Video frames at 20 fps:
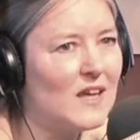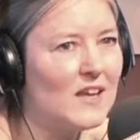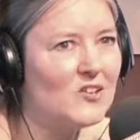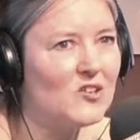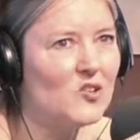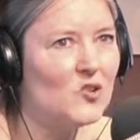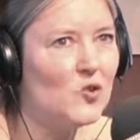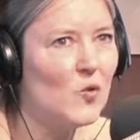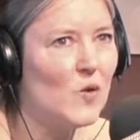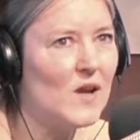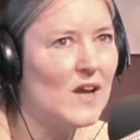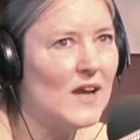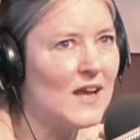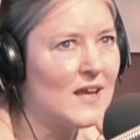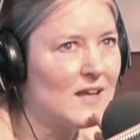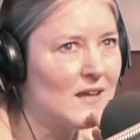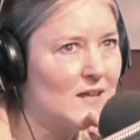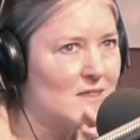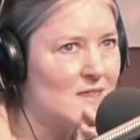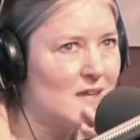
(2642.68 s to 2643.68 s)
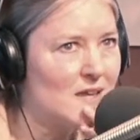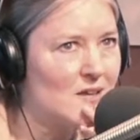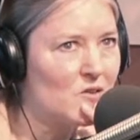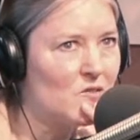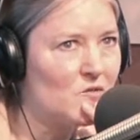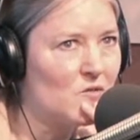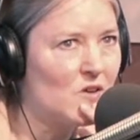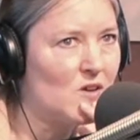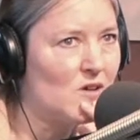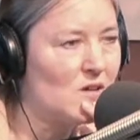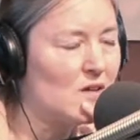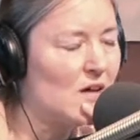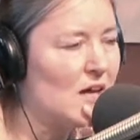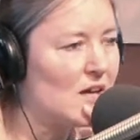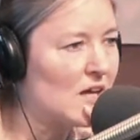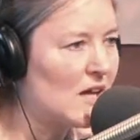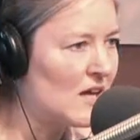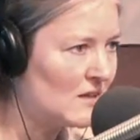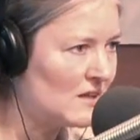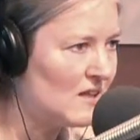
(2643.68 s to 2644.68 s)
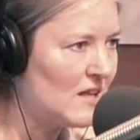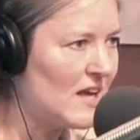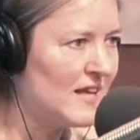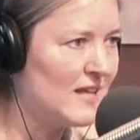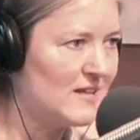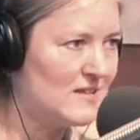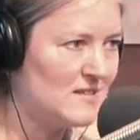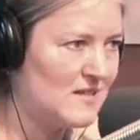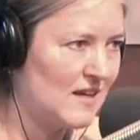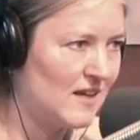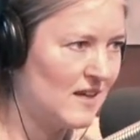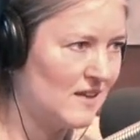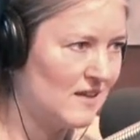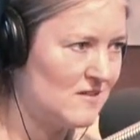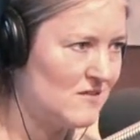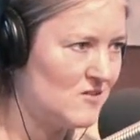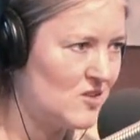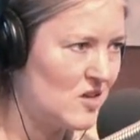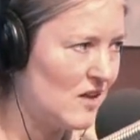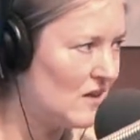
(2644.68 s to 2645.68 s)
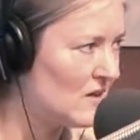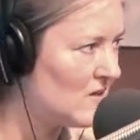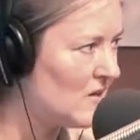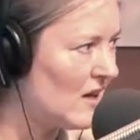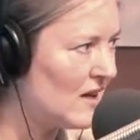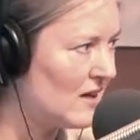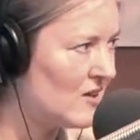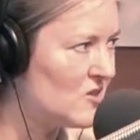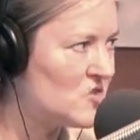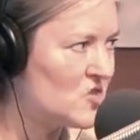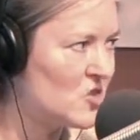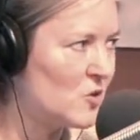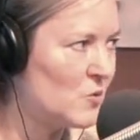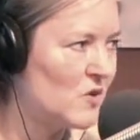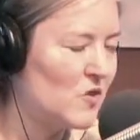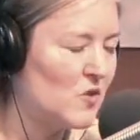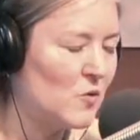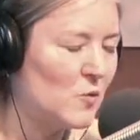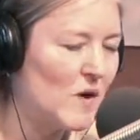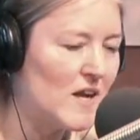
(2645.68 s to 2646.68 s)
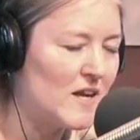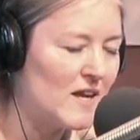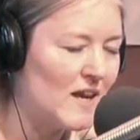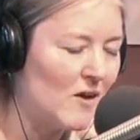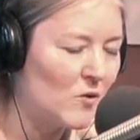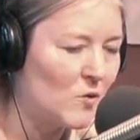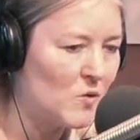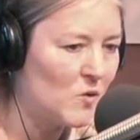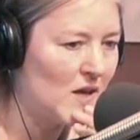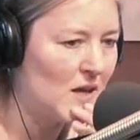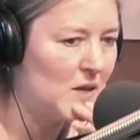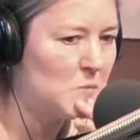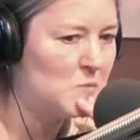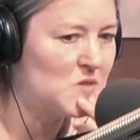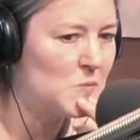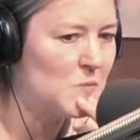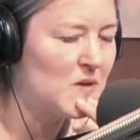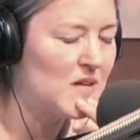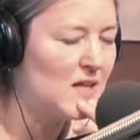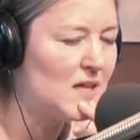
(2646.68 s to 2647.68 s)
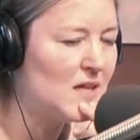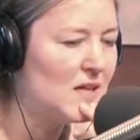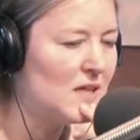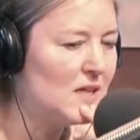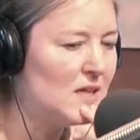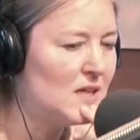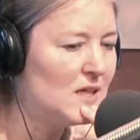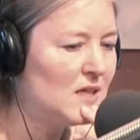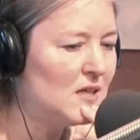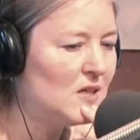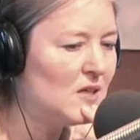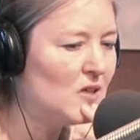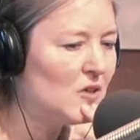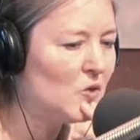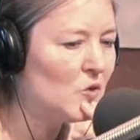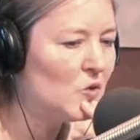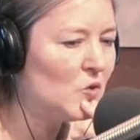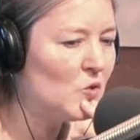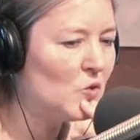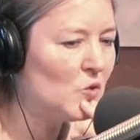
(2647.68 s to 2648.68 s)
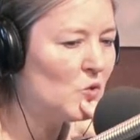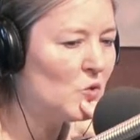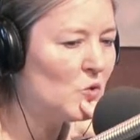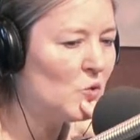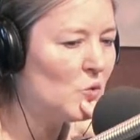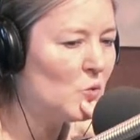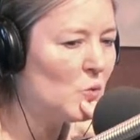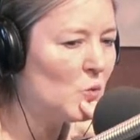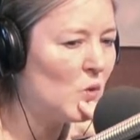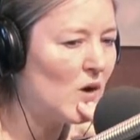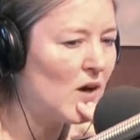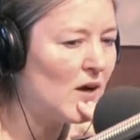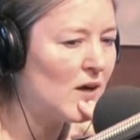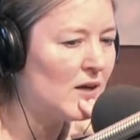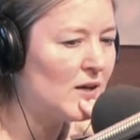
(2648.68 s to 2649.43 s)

And, and I can think of a client I can share with you right now who came to me who,